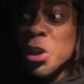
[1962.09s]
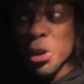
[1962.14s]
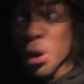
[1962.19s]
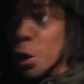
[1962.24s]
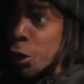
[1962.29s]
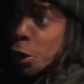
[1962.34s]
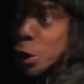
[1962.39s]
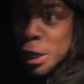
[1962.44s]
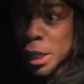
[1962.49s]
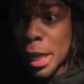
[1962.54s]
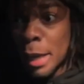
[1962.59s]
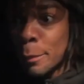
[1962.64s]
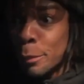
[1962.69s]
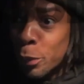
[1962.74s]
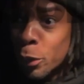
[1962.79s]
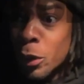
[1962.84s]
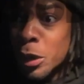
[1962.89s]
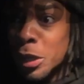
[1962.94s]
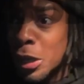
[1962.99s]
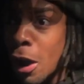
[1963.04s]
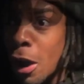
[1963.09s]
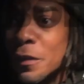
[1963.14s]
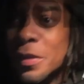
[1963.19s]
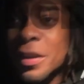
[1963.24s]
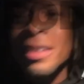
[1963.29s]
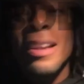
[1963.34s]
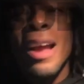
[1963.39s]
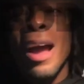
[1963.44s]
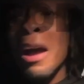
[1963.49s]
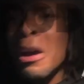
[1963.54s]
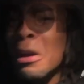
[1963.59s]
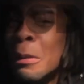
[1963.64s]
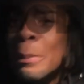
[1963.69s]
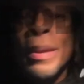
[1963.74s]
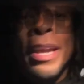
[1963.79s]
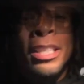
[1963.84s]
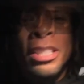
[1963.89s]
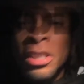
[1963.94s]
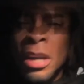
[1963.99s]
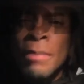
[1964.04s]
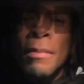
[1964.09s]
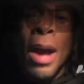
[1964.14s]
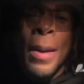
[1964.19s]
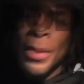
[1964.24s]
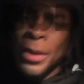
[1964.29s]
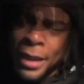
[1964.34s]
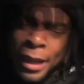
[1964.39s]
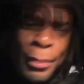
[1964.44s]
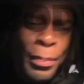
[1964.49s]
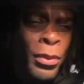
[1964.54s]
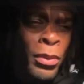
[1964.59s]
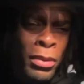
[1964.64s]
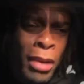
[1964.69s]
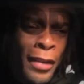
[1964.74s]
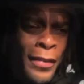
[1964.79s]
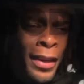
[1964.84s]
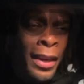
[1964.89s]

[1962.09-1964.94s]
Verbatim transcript: You're gonna get pulled over. No, bitch, your mama get pulled